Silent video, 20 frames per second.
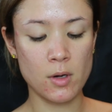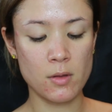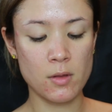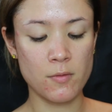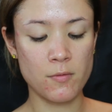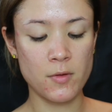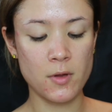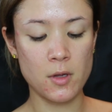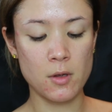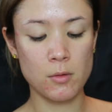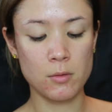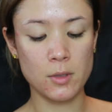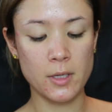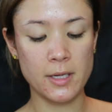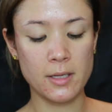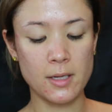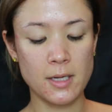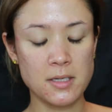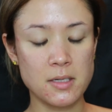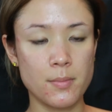of the few
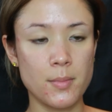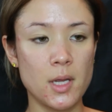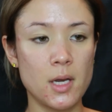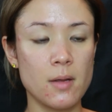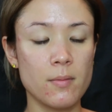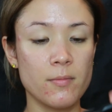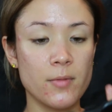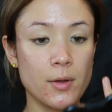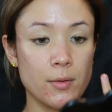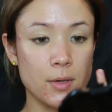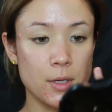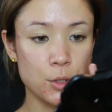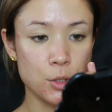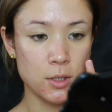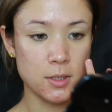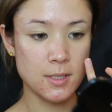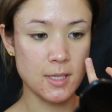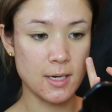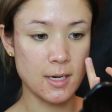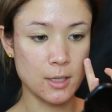light to medium
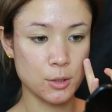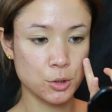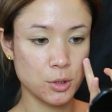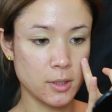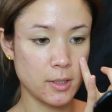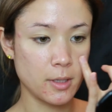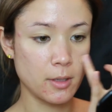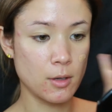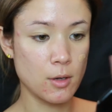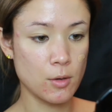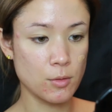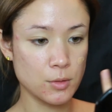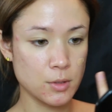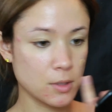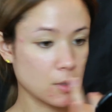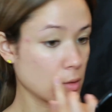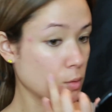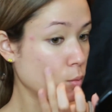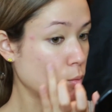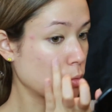foundations that actually goes
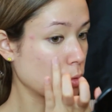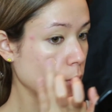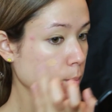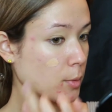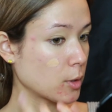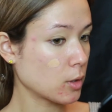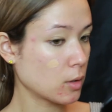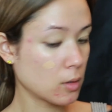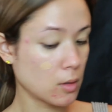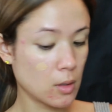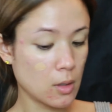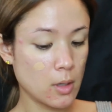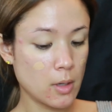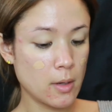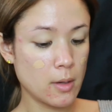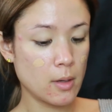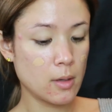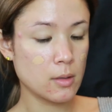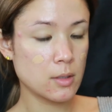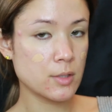to the warmer
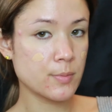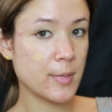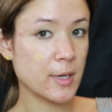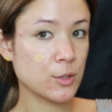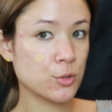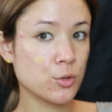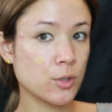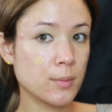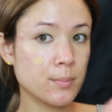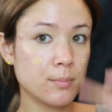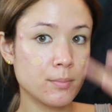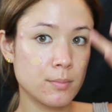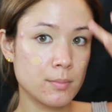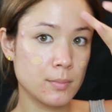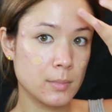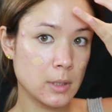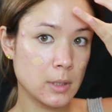spectrum.